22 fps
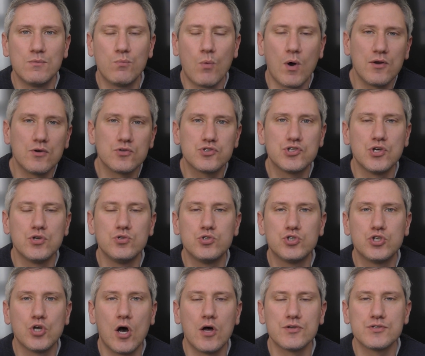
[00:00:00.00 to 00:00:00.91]
One or two
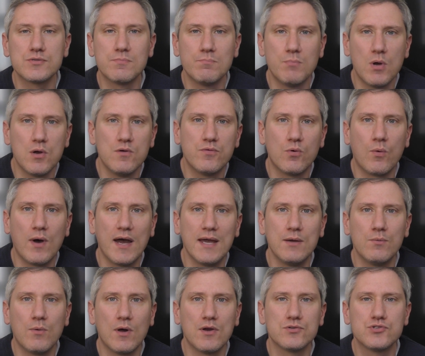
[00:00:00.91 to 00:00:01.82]
shots, move
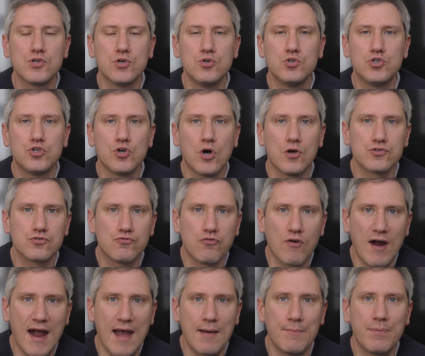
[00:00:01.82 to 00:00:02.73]
away. One or two shots,
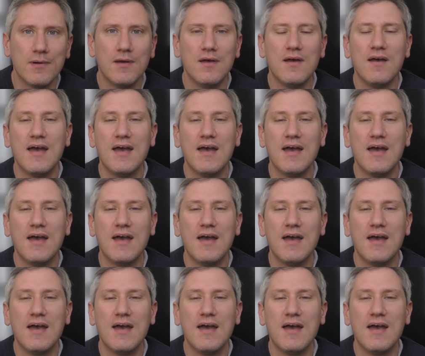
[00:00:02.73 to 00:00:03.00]
grab.